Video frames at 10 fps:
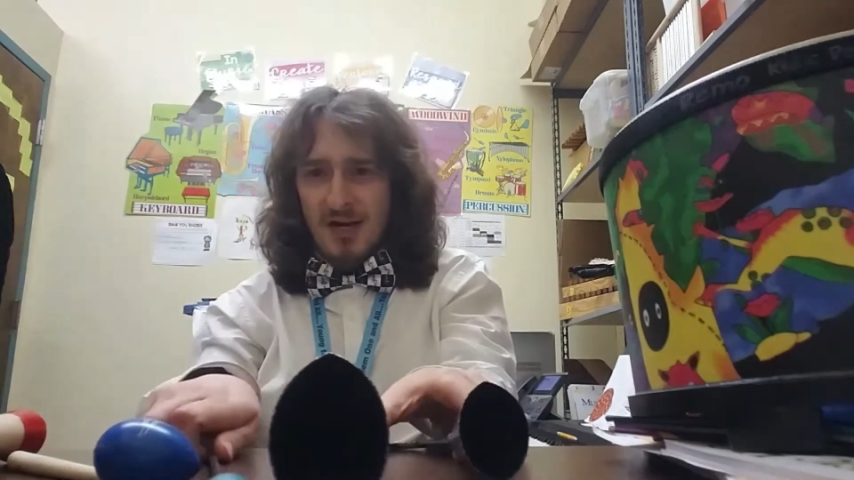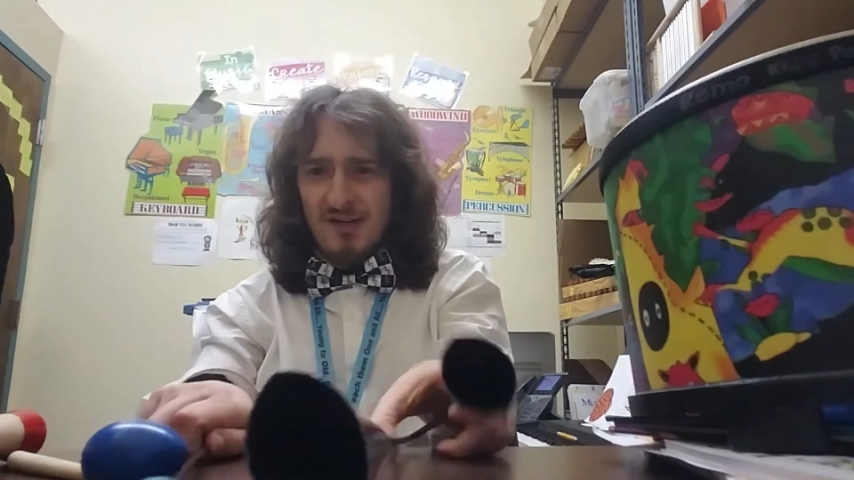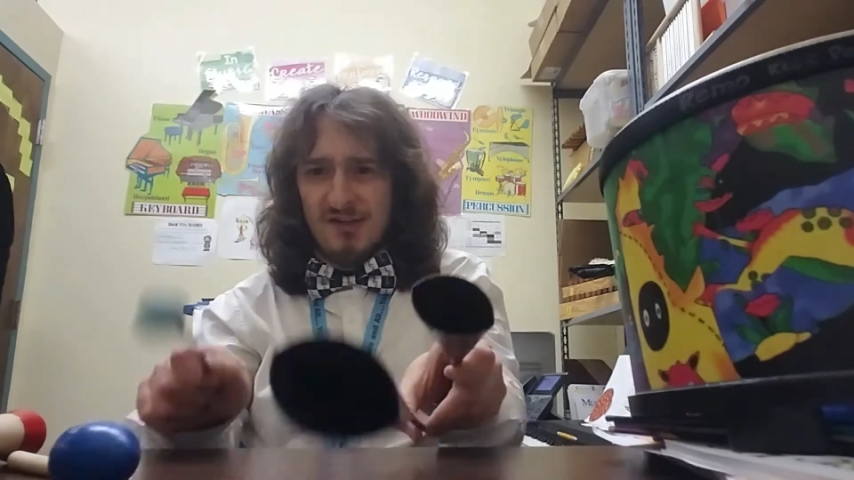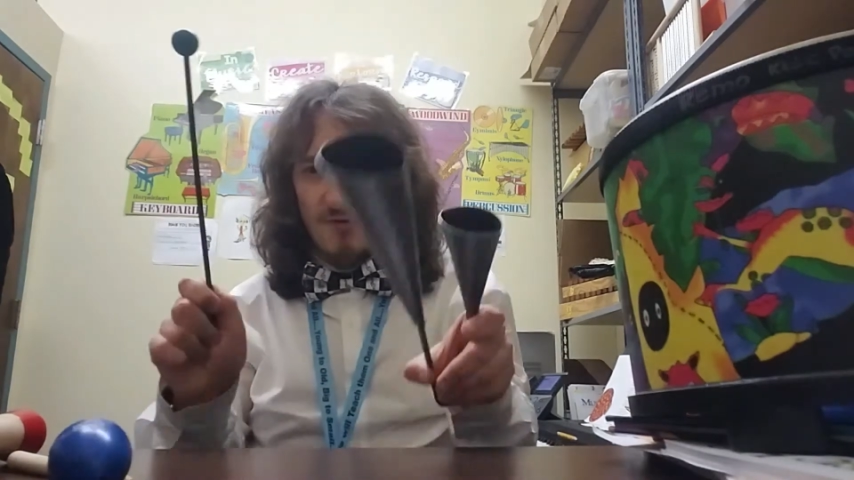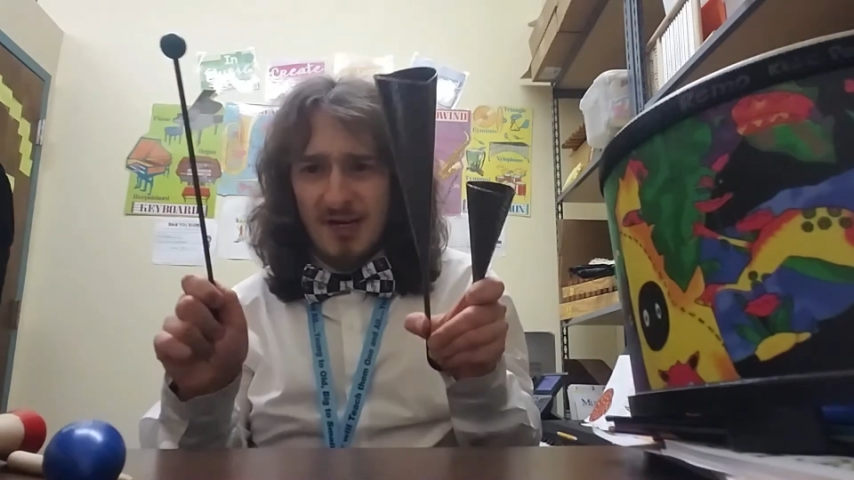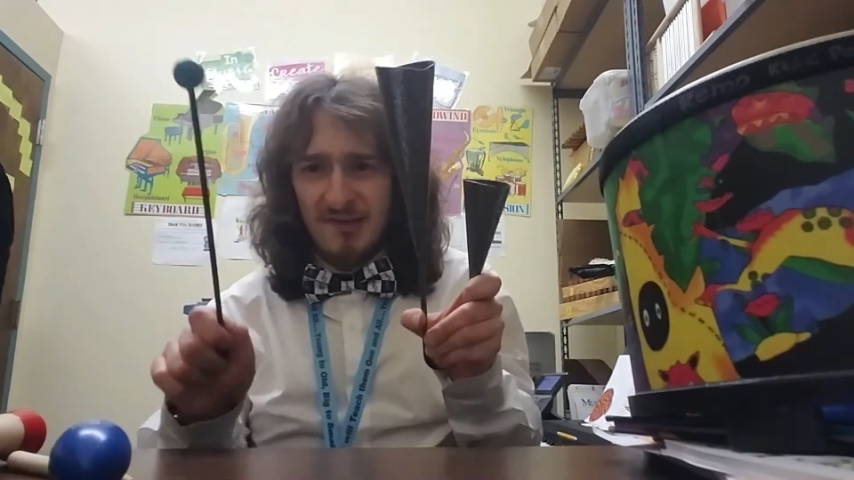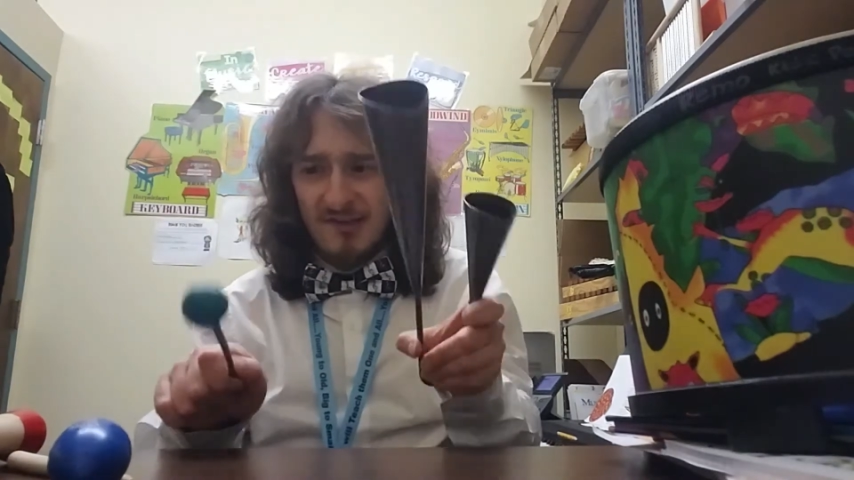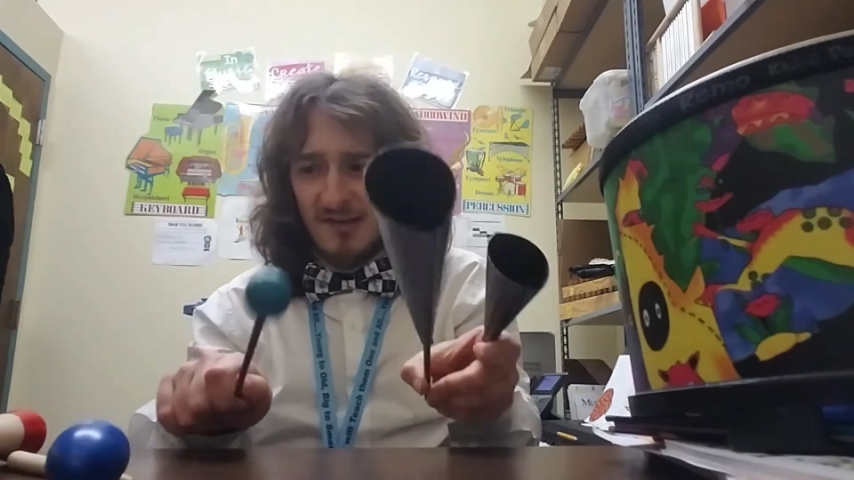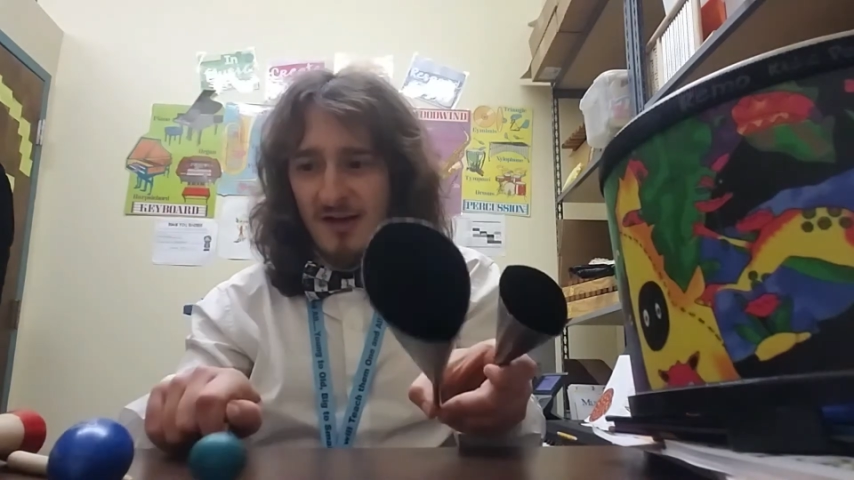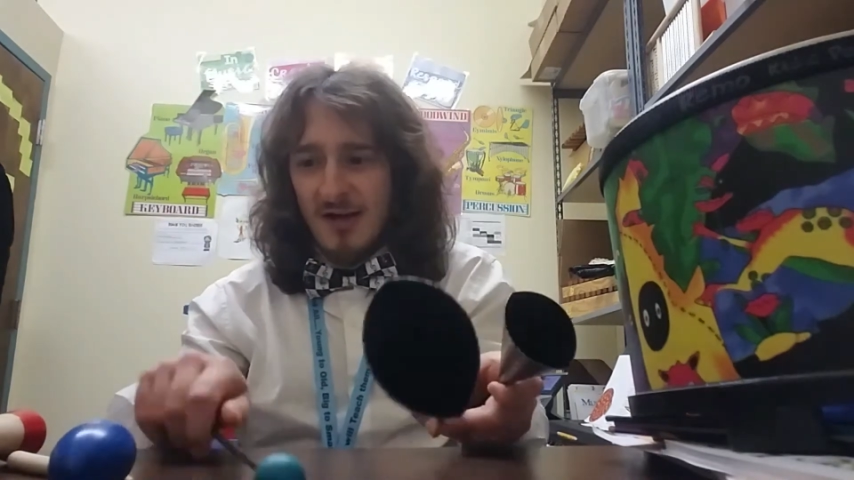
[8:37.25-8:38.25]

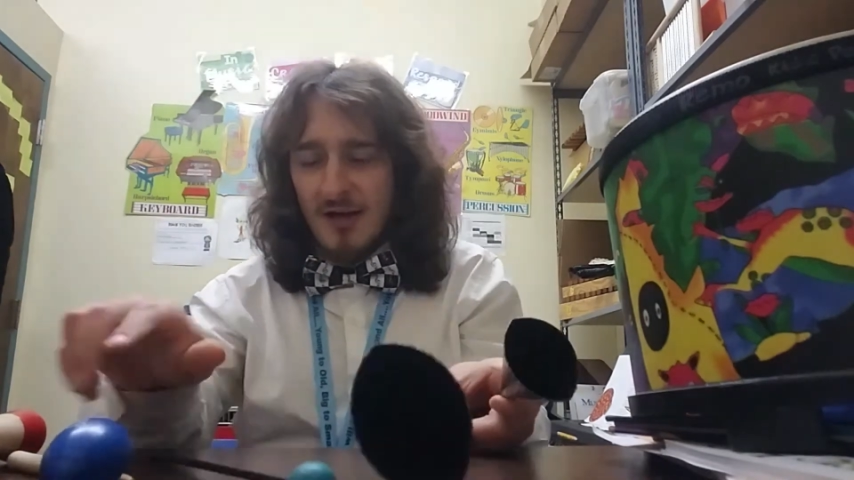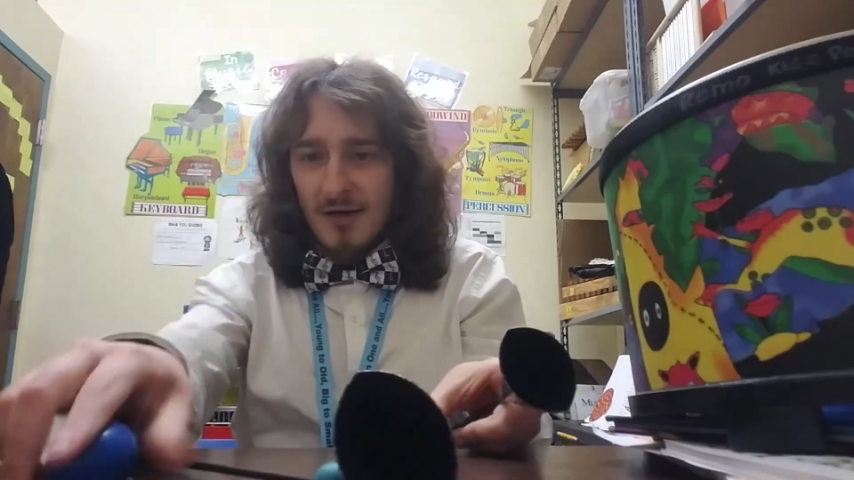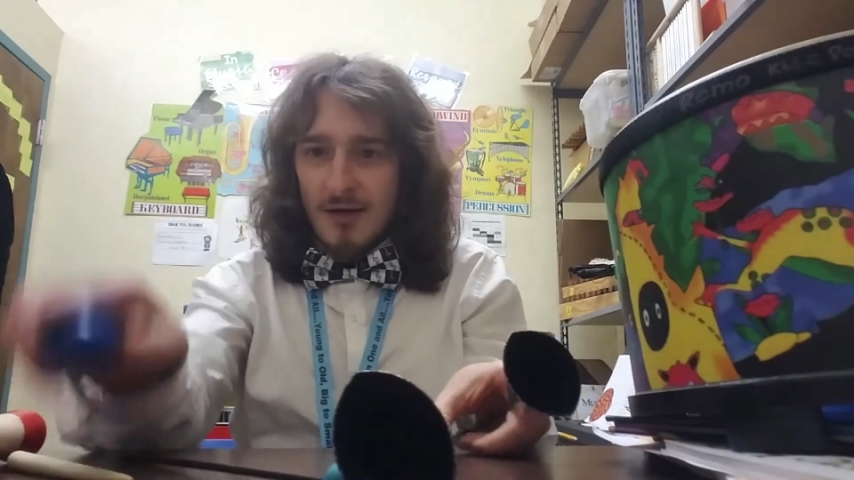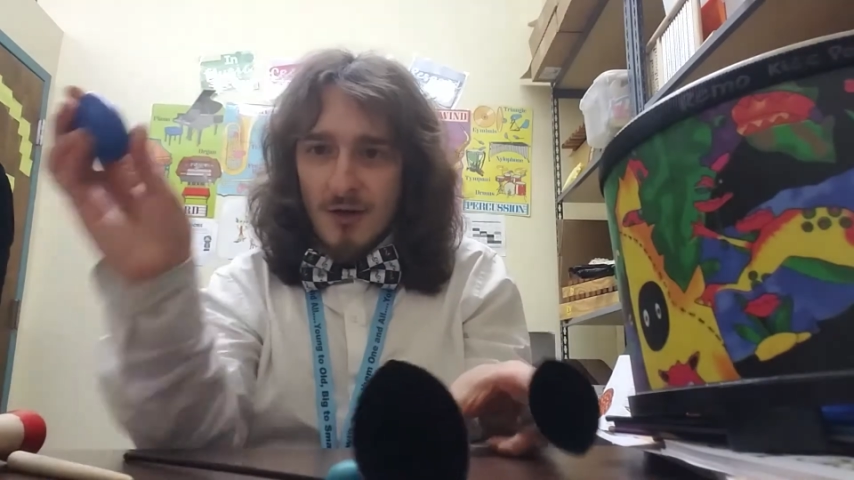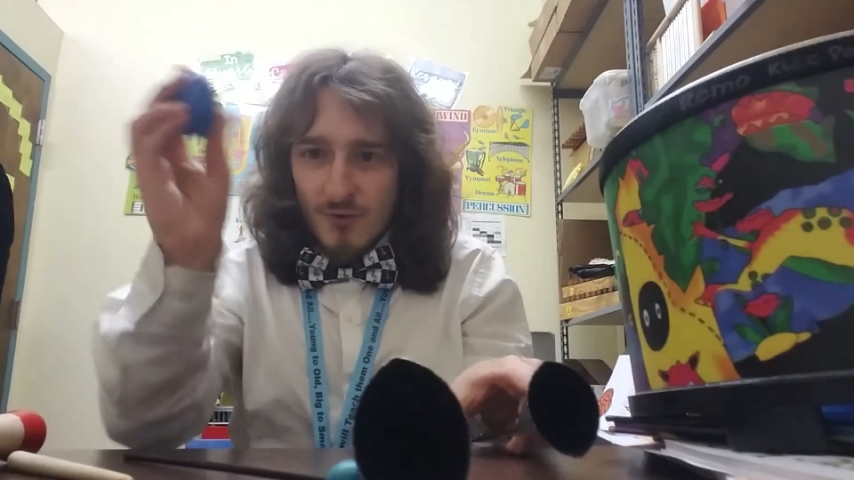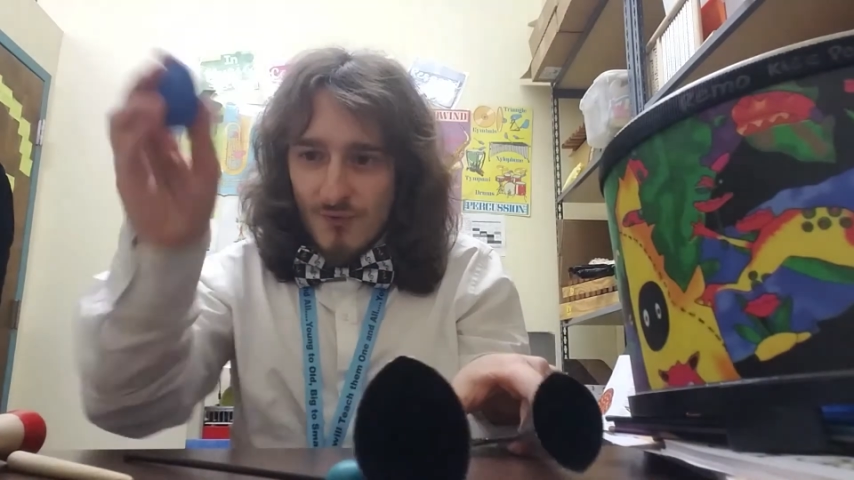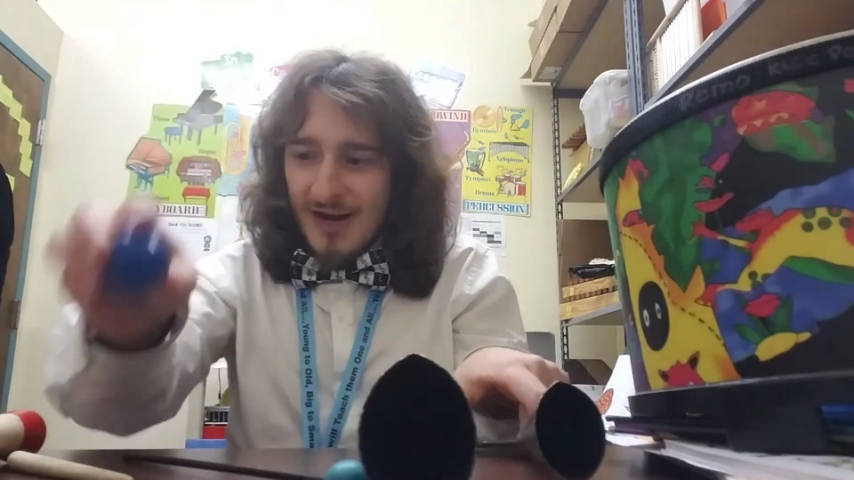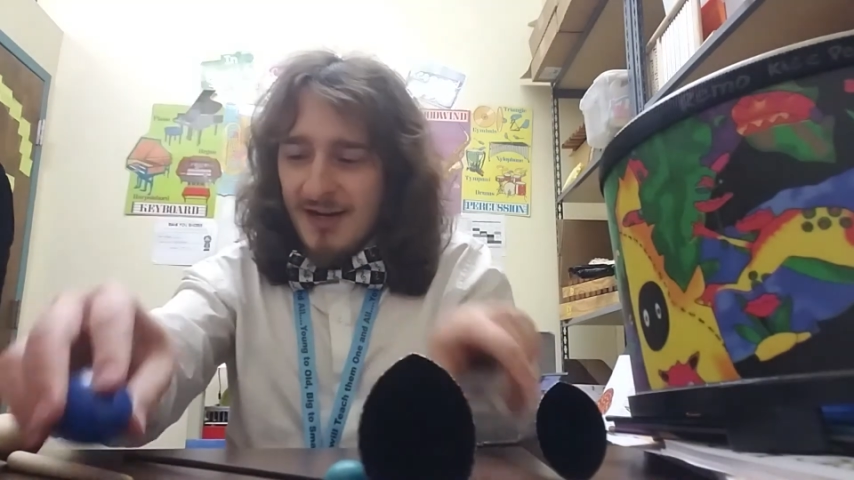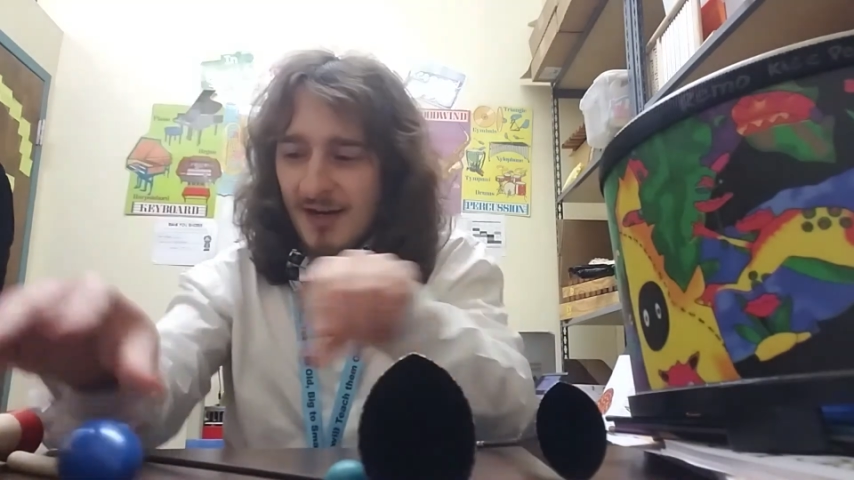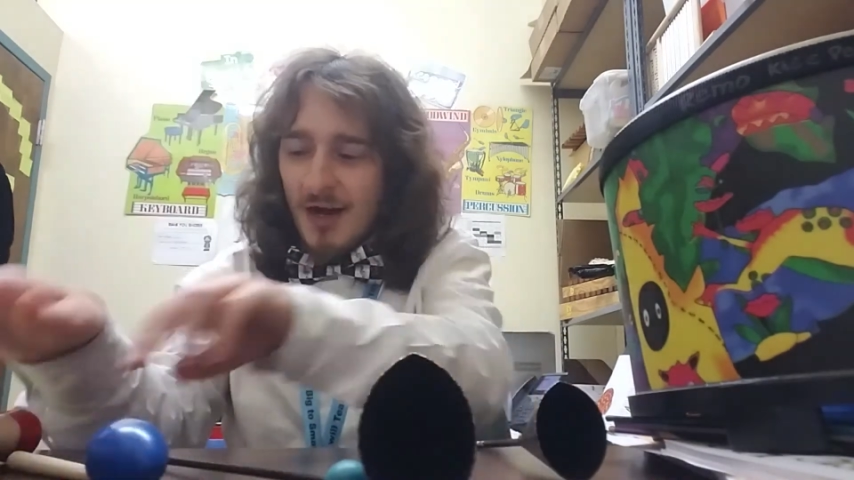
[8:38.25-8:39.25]
instruments
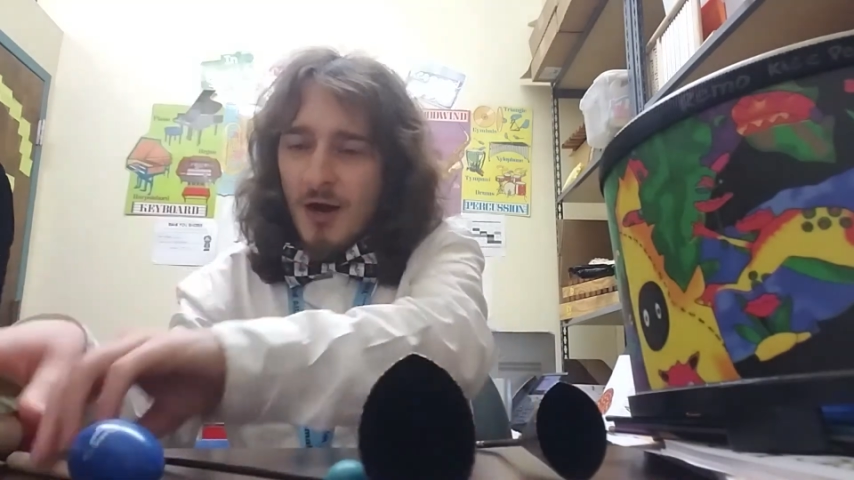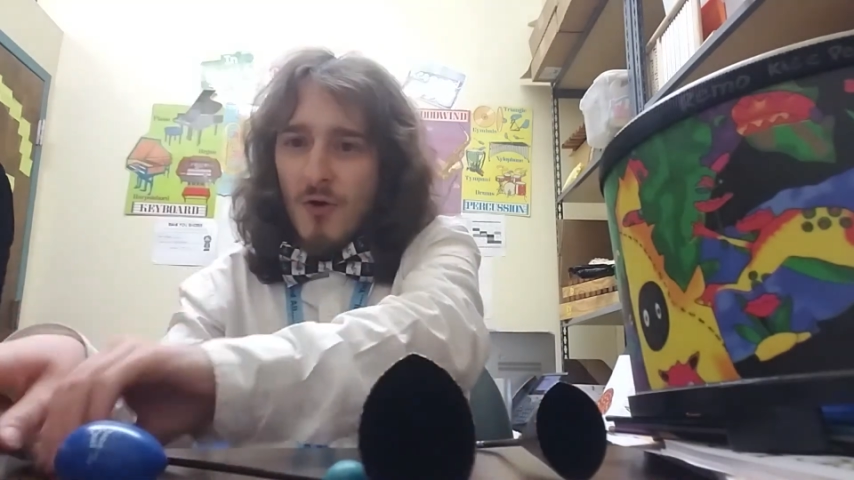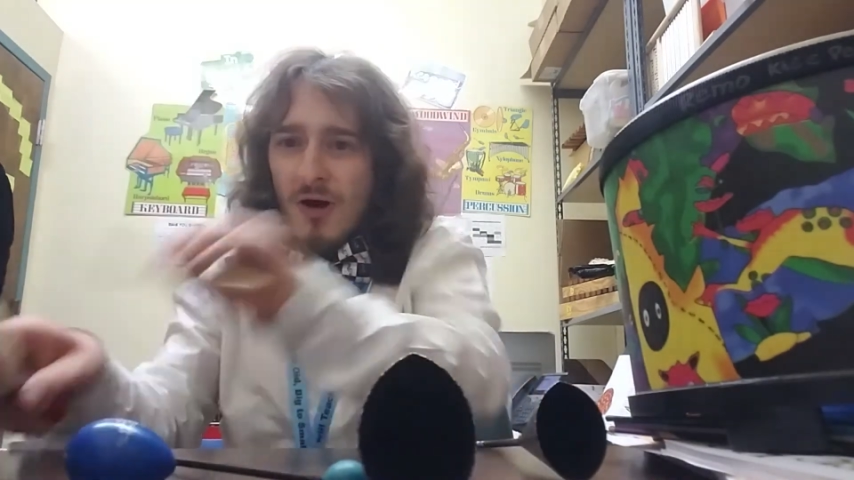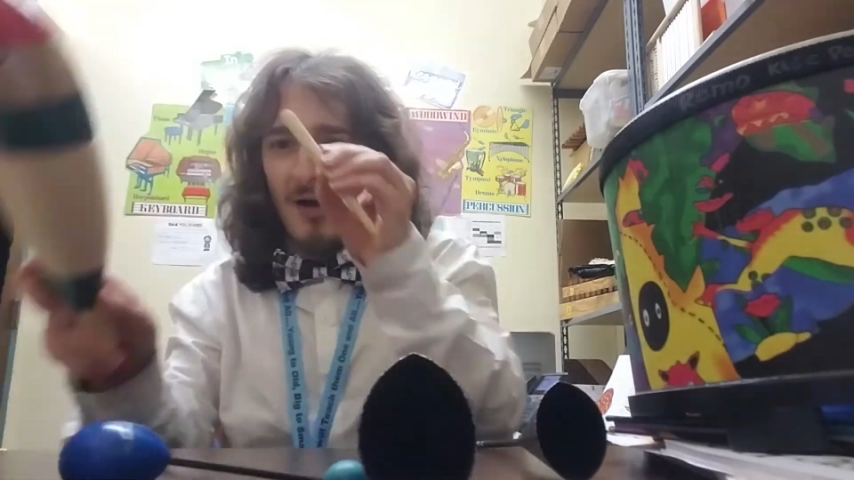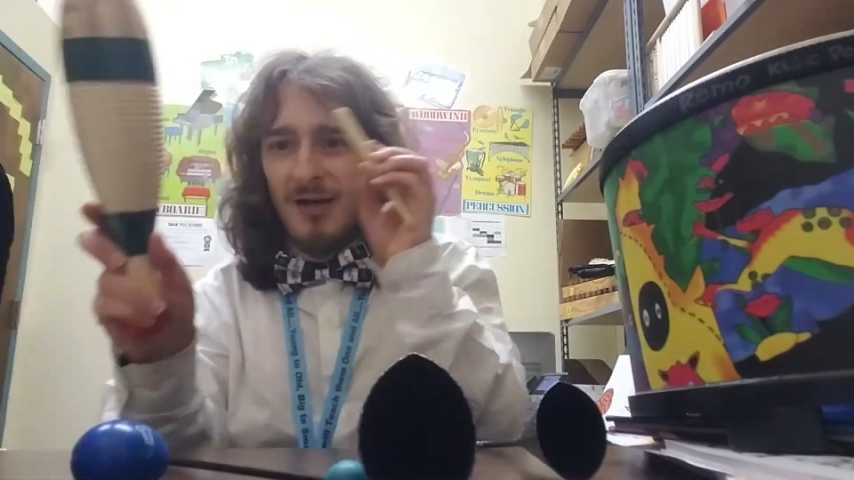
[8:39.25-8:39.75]
ready to go,